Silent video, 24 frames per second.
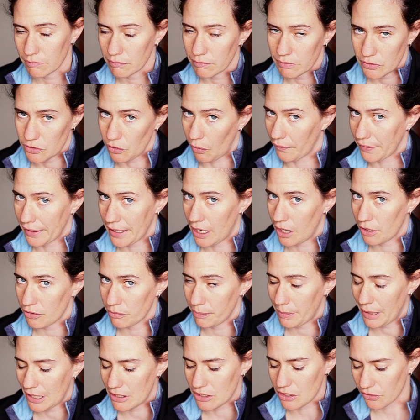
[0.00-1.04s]
it's only 100
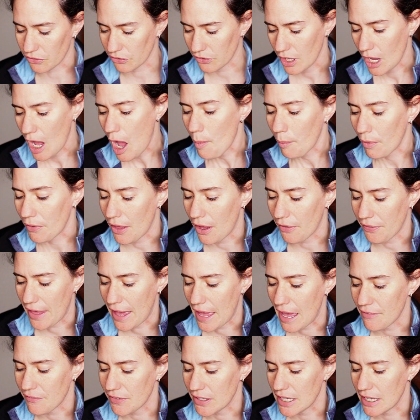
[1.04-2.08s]
pages, without the
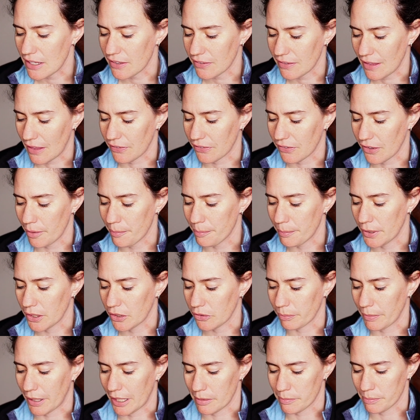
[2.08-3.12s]
heaviness that some books
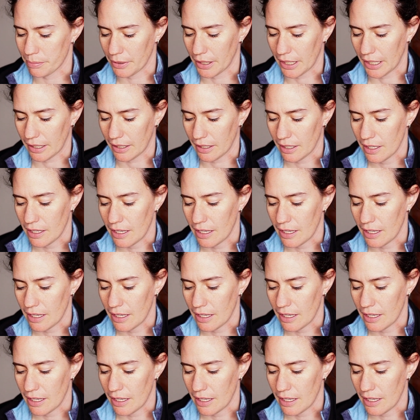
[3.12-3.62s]
might bring.